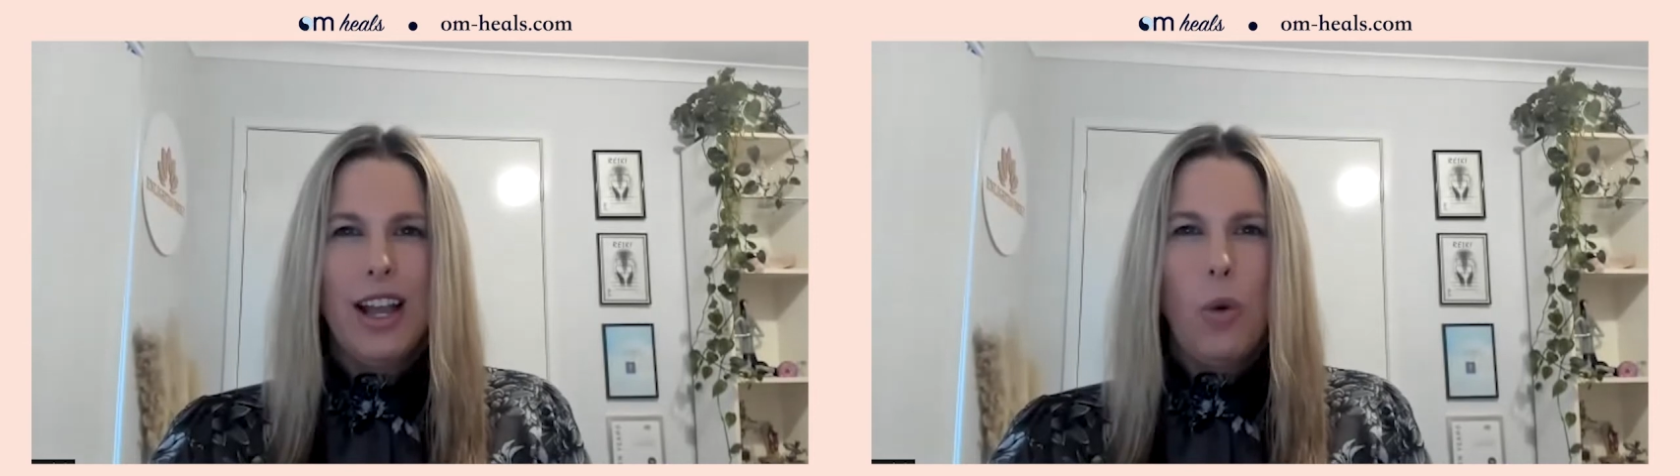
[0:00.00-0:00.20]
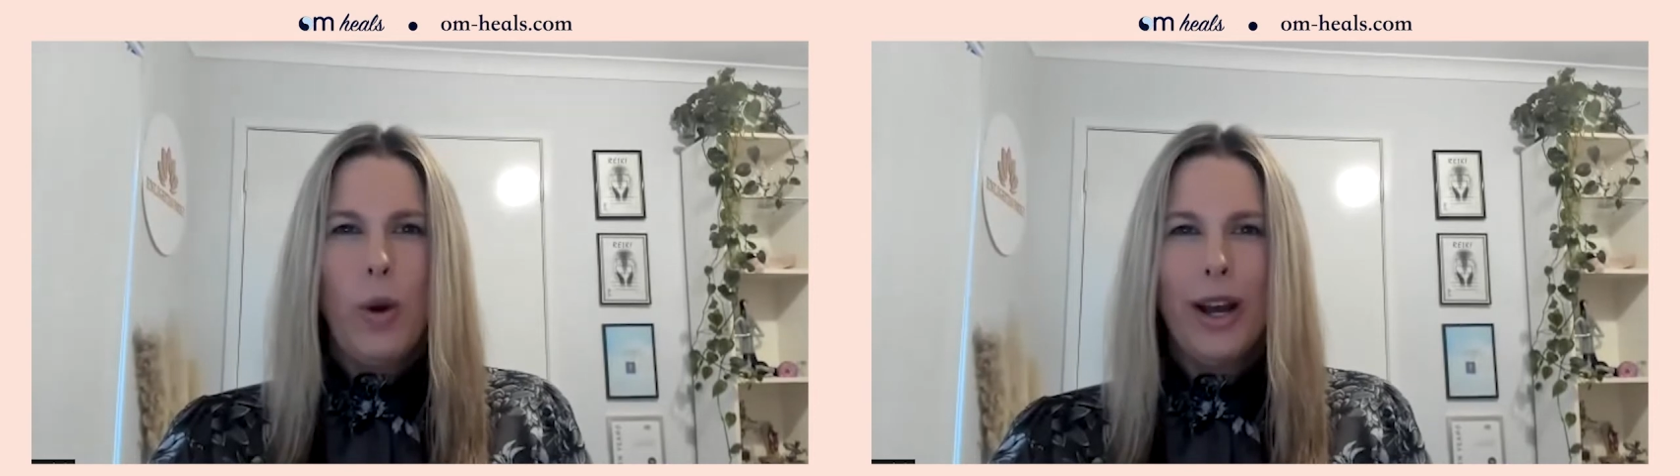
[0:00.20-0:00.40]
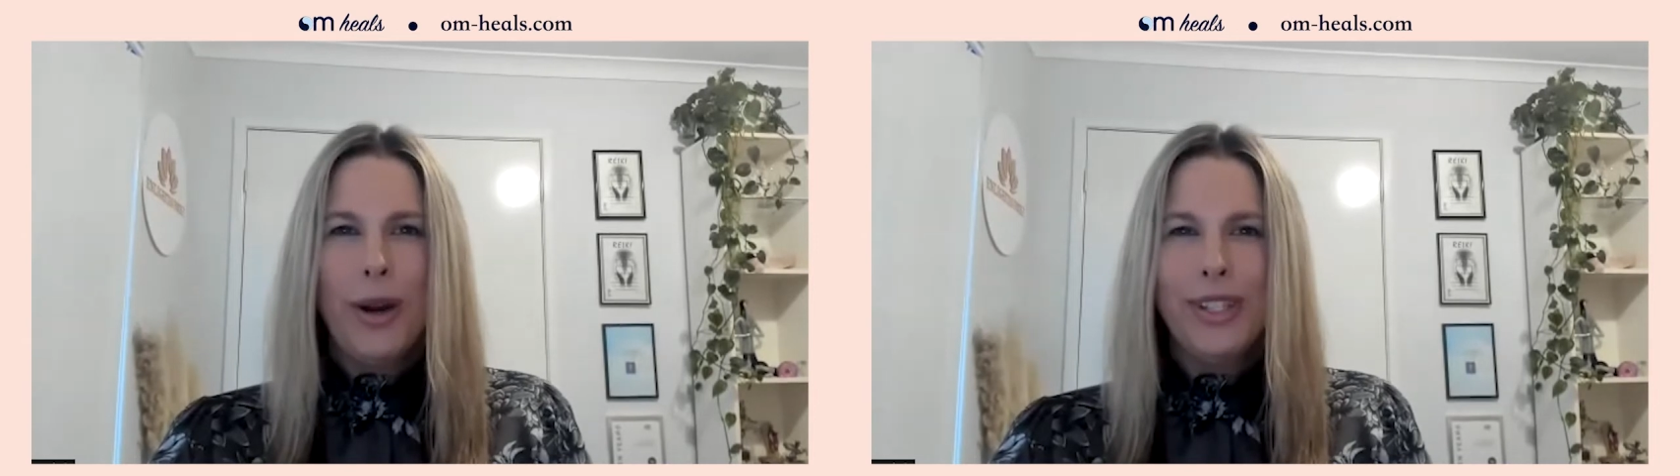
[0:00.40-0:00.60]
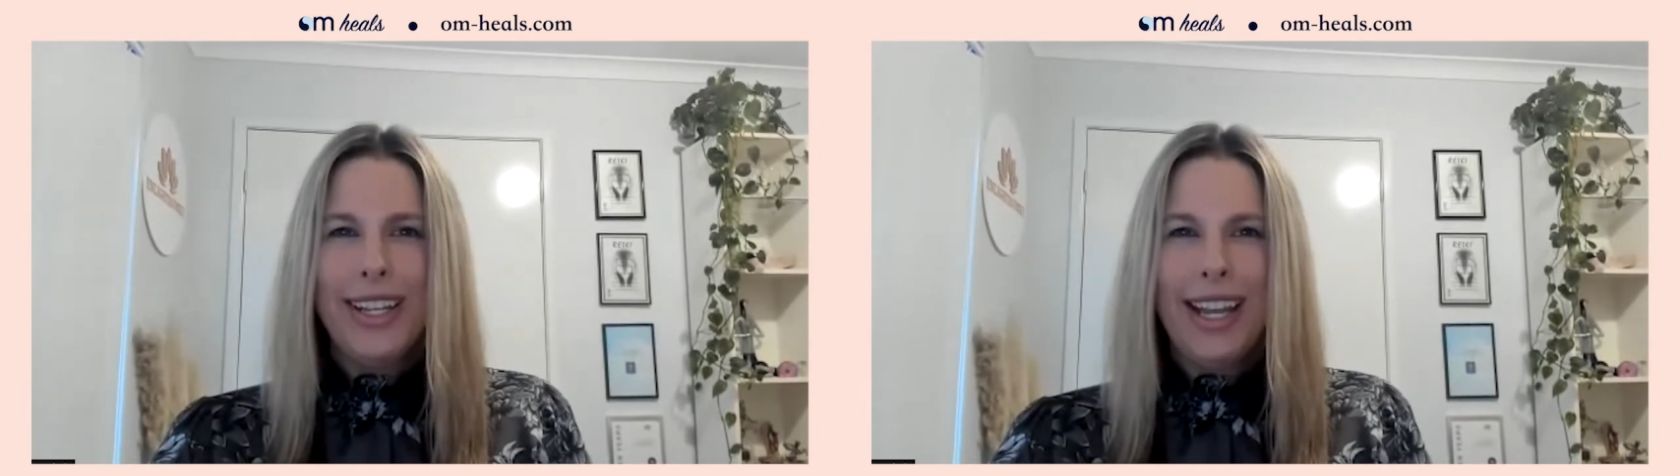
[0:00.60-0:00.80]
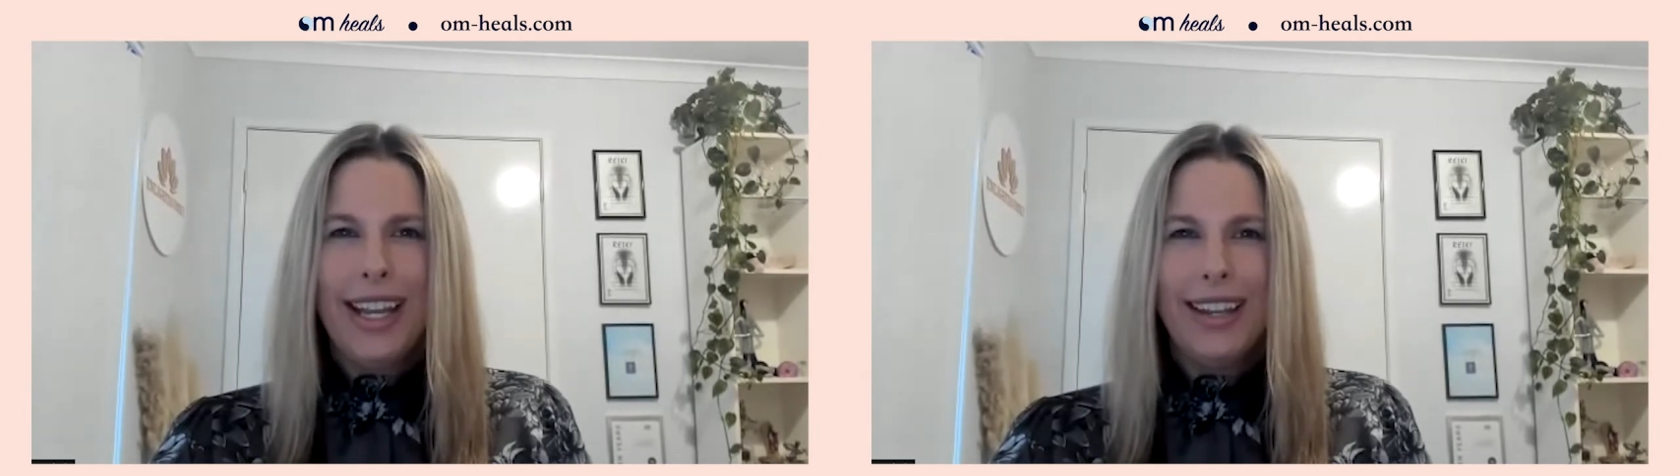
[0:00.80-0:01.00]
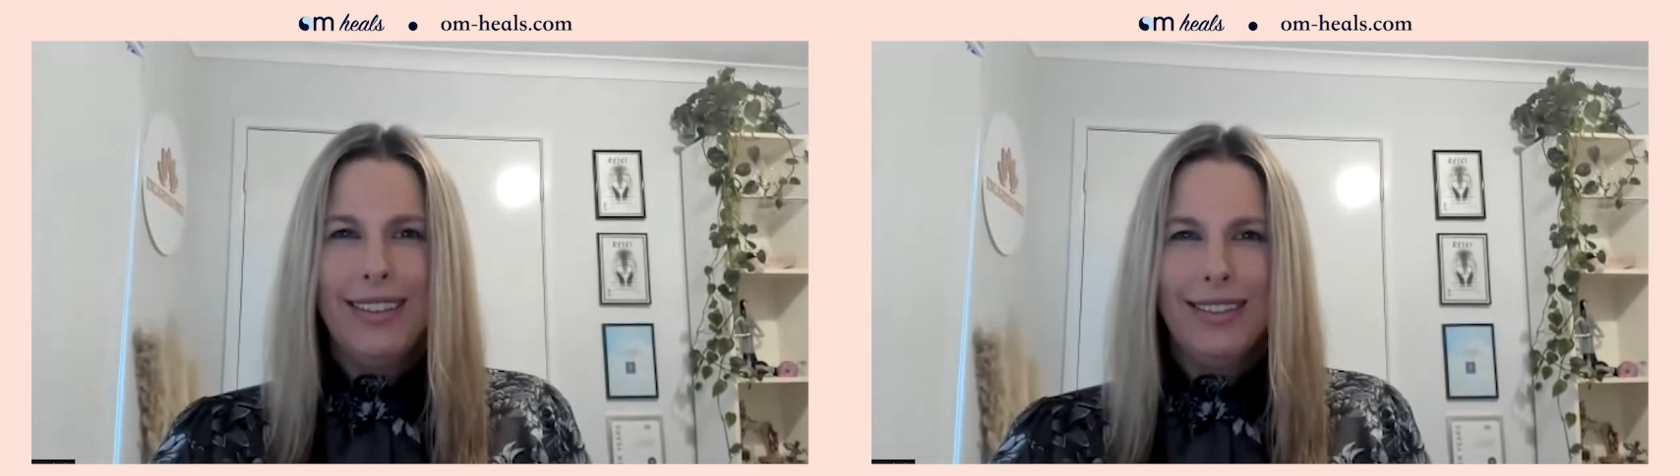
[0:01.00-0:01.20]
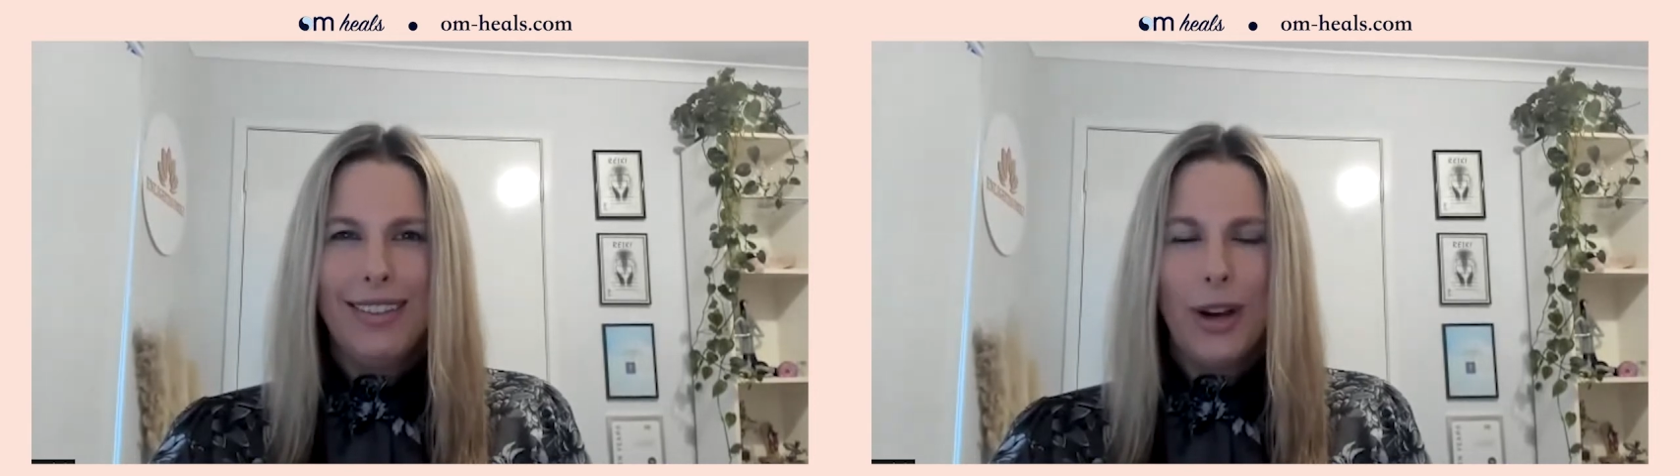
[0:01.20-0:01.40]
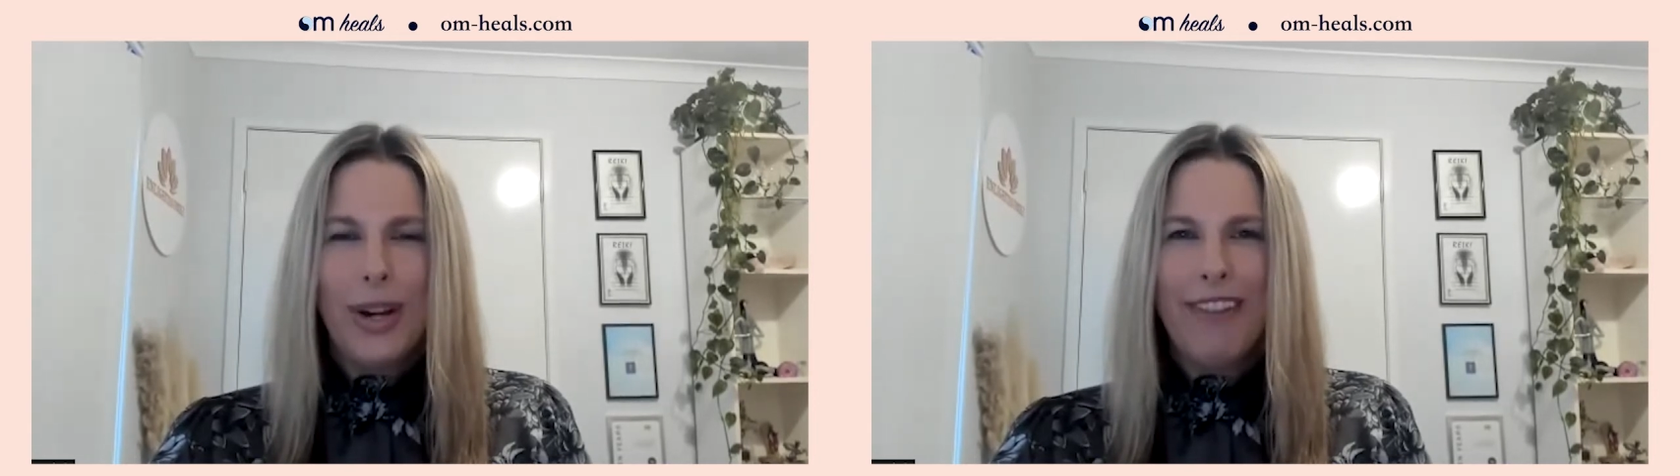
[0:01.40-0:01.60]
When I was a kid,
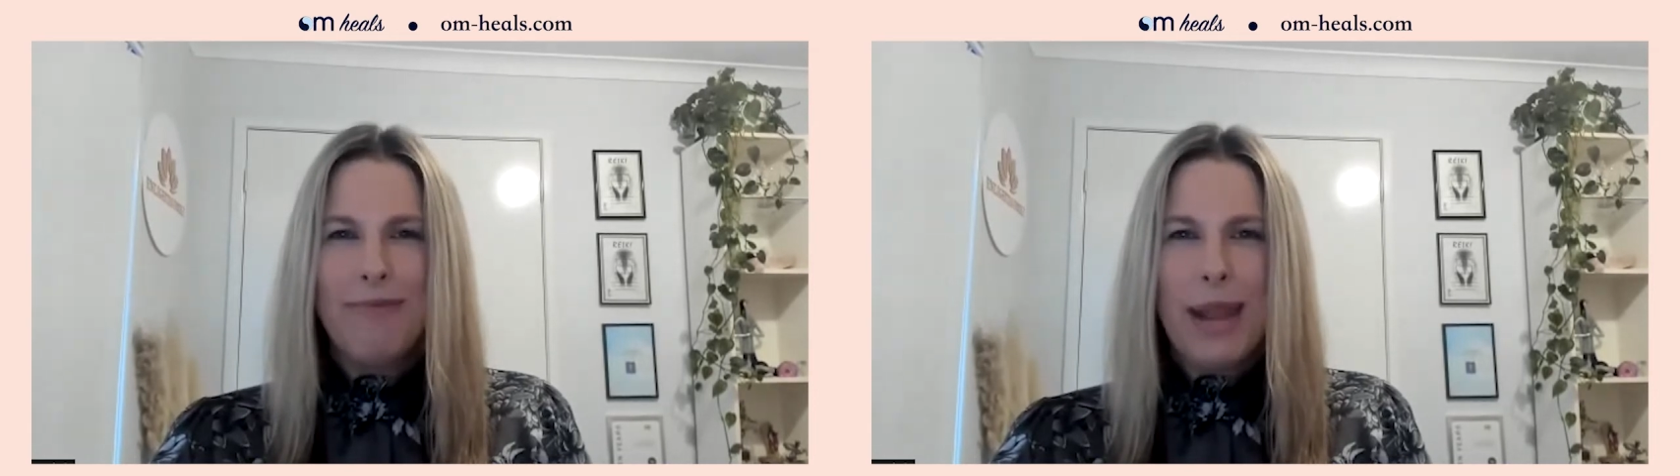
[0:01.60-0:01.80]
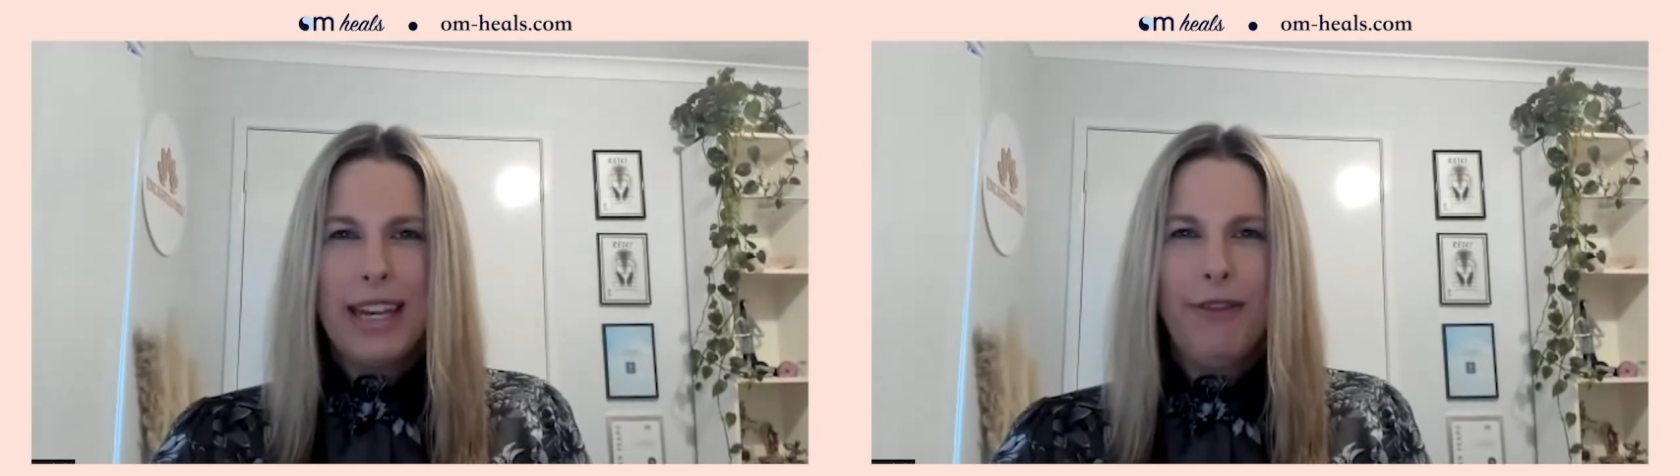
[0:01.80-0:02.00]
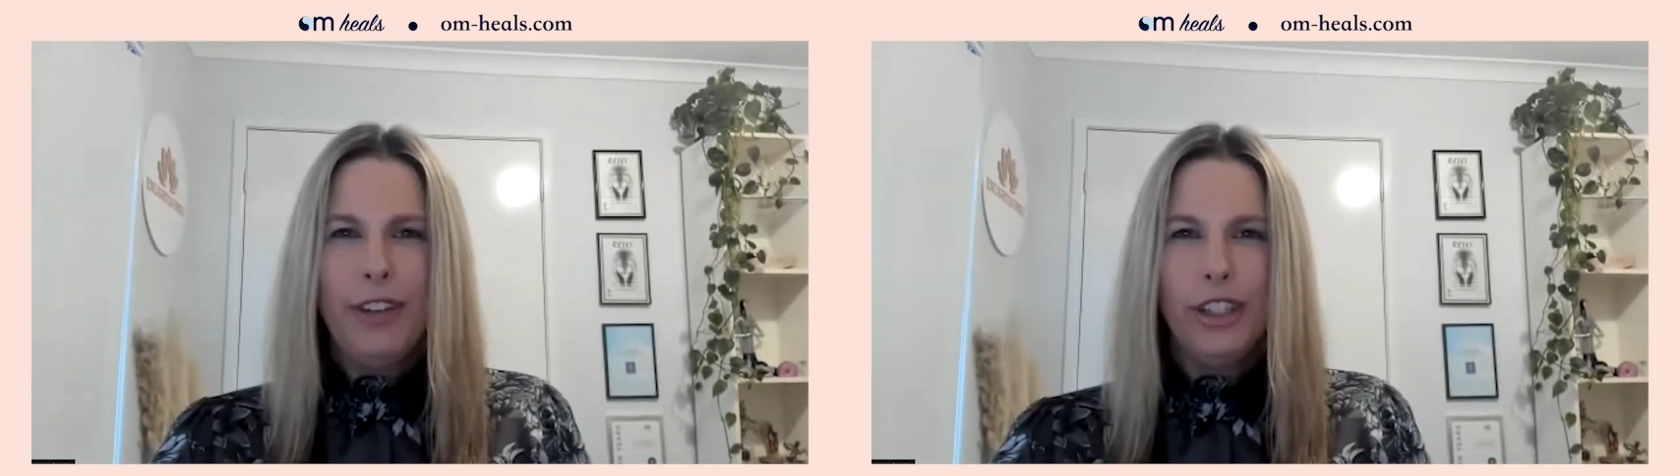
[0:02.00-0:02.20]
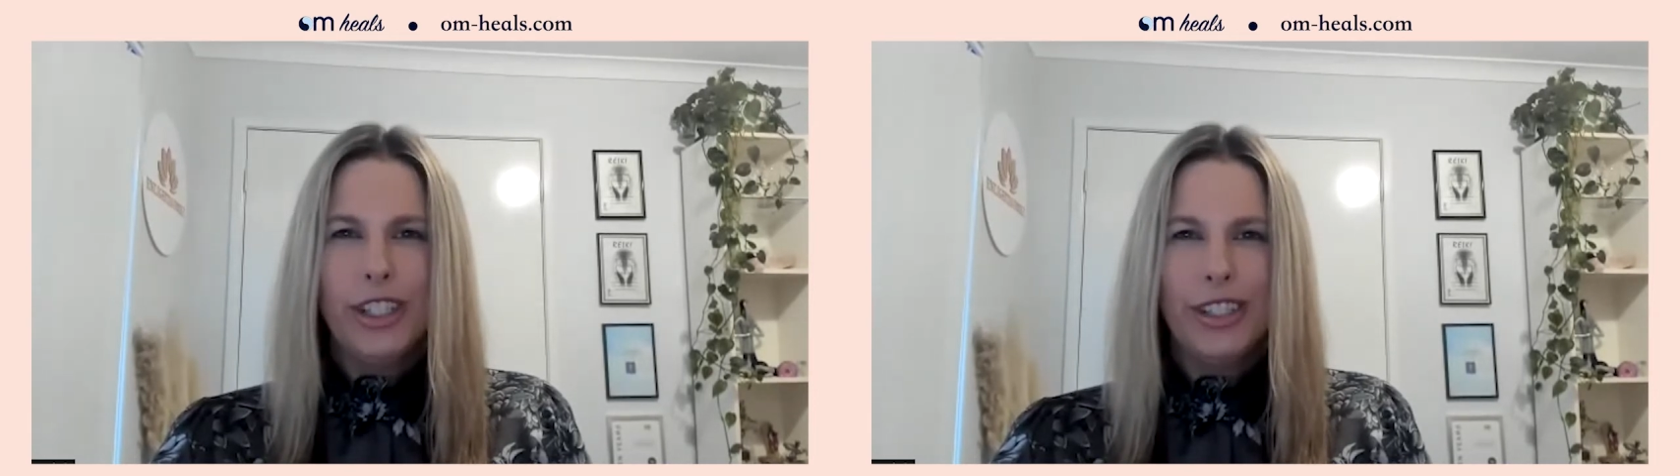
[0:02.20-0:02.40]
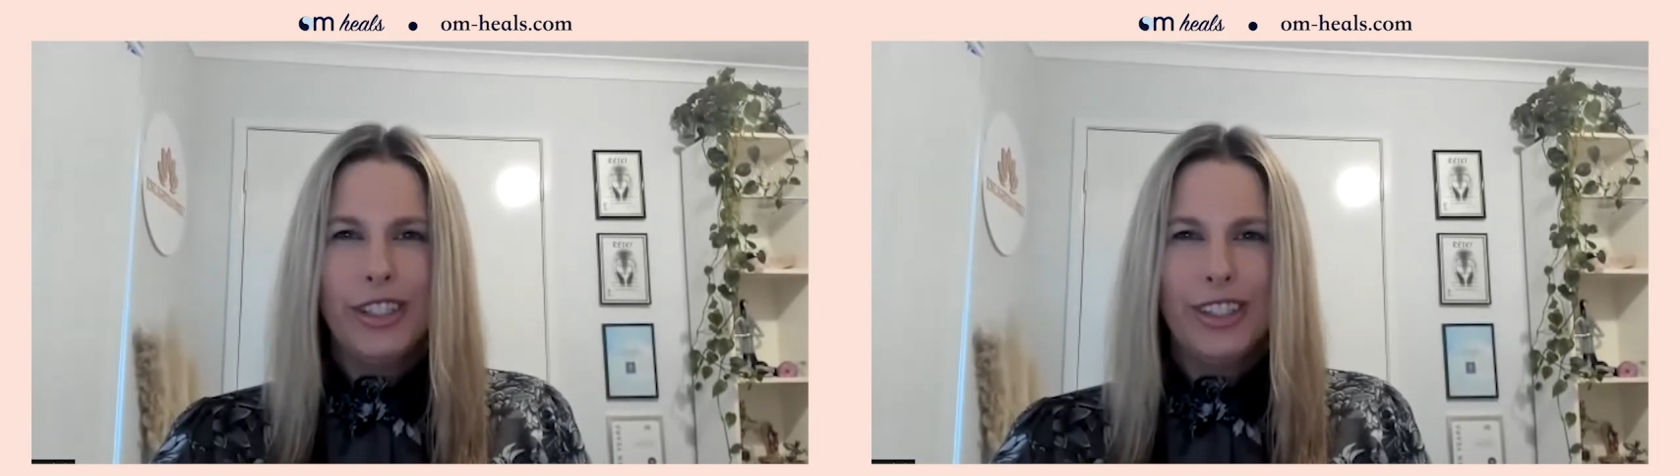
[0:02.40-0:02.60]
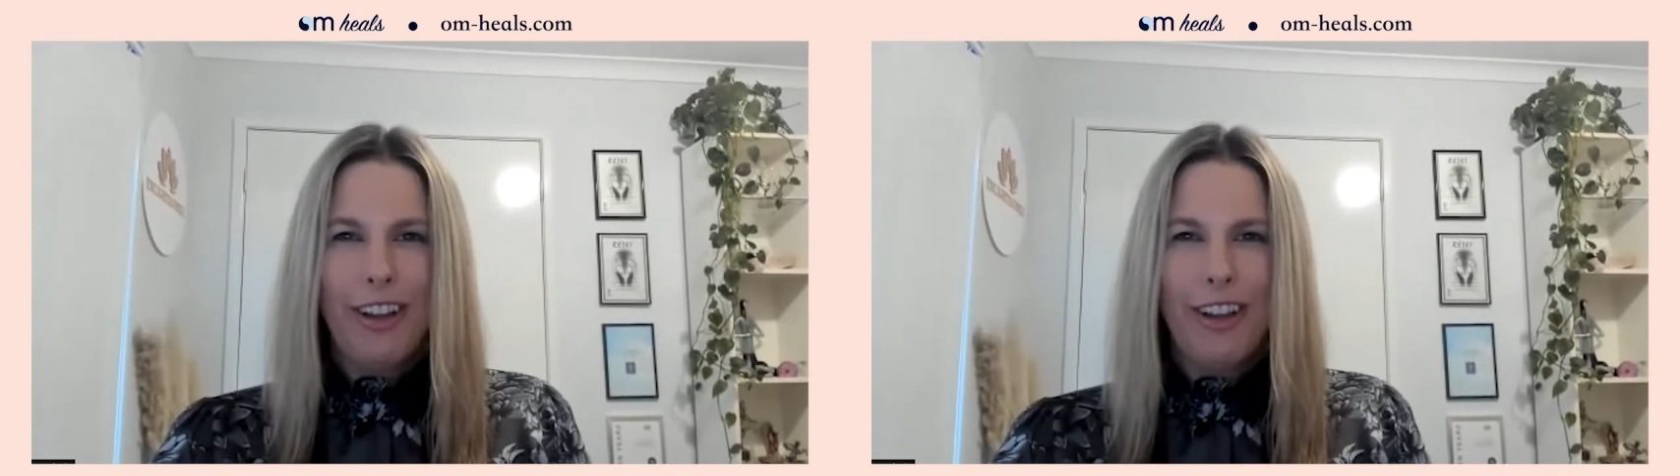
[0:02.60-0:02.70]
I would have many visions